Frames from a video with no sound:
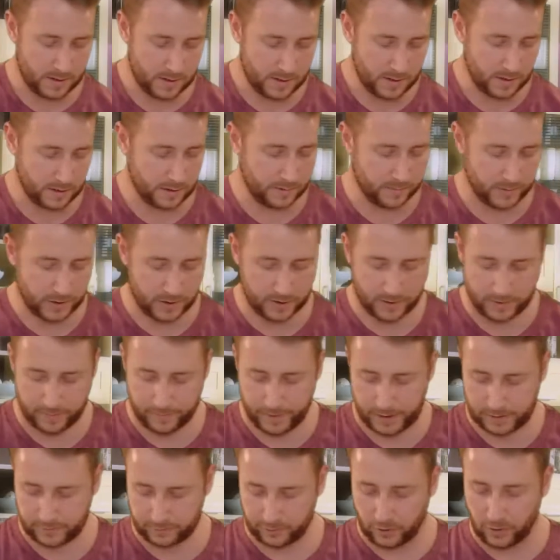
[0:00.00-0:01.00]
And the beauty
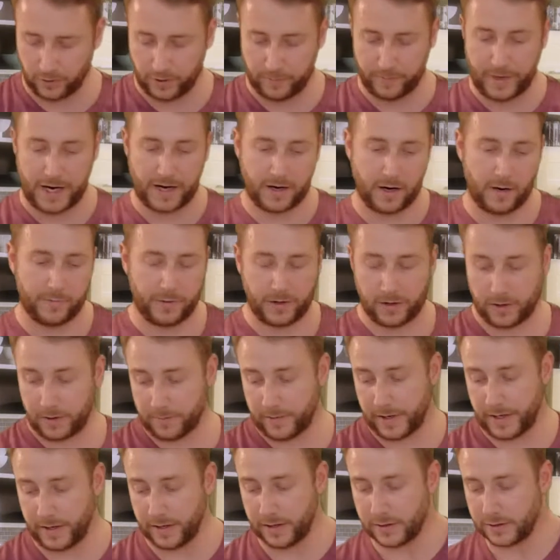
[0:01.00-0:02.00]
about rolling it back up onto the
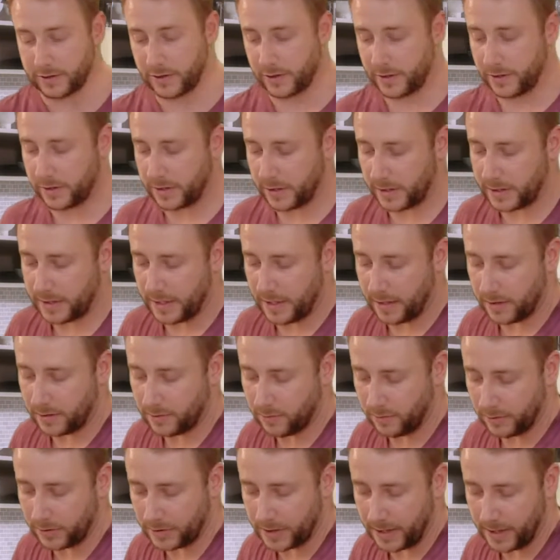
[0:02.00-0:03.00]
pin is you can just set it
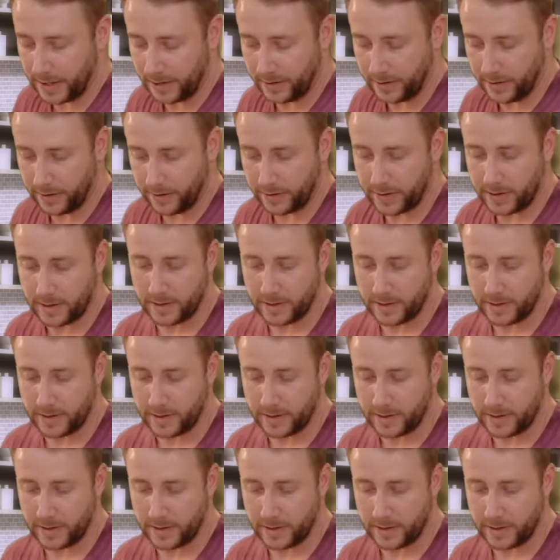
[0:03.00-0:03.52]
to one side now.